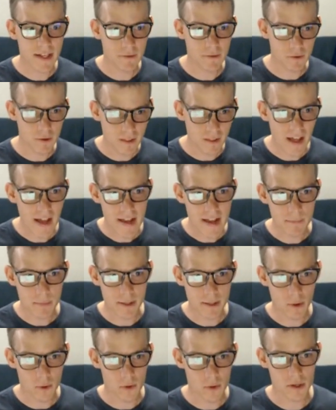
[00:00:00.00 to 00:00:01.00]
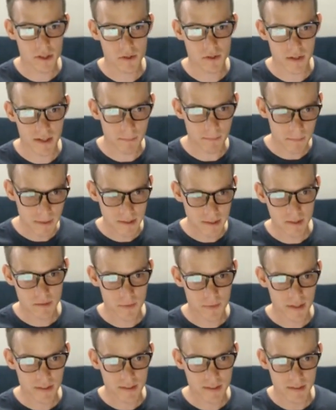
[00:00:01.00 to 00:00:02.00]
and reliably orchestrate business
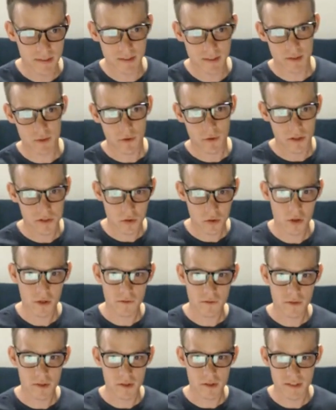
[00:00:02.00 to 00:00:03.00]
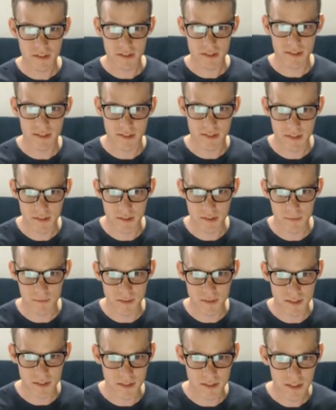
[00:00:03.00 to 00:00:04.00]
processes across all of your existing
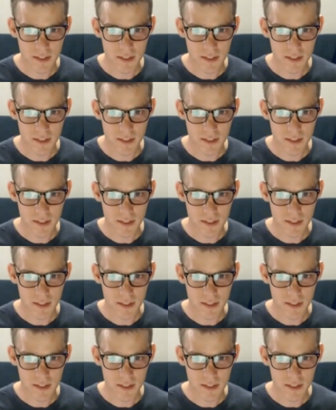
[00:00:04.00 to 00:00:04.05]
systems.